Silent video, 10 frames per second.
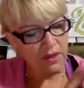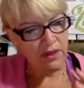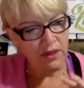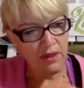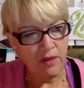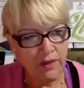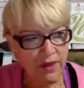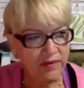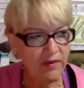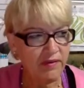we
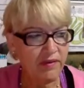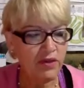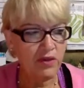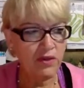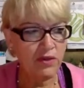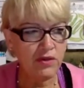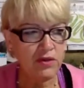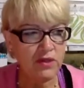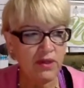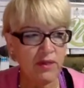live in a
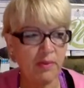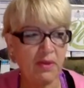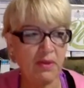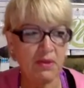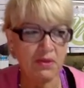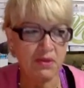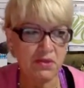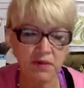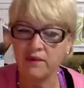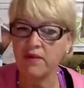hugely
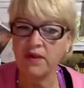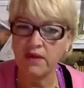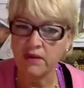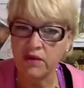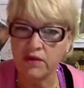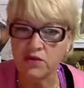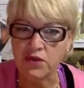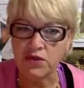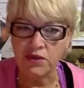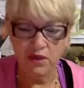appearance-driven
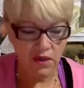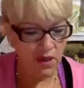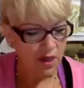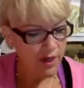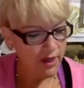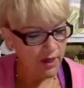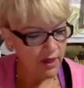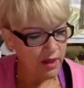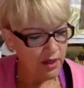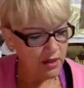culture.
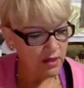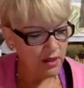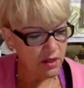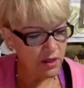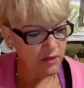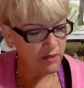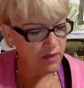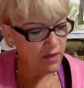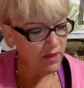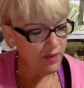And
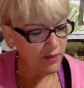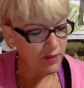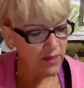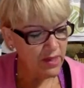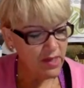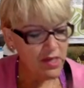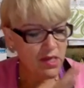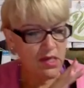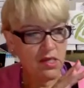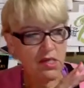if we
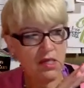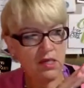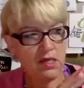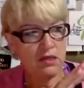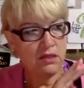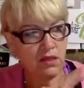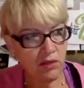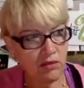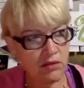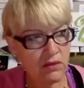
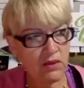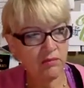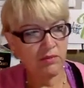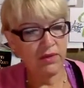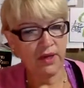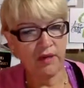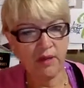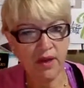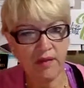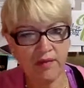don't break
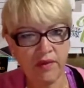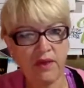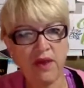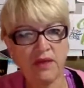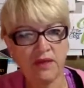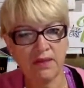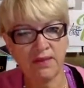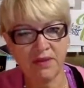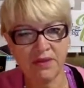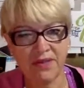away from the concept
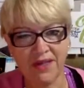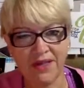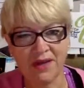that we're telling our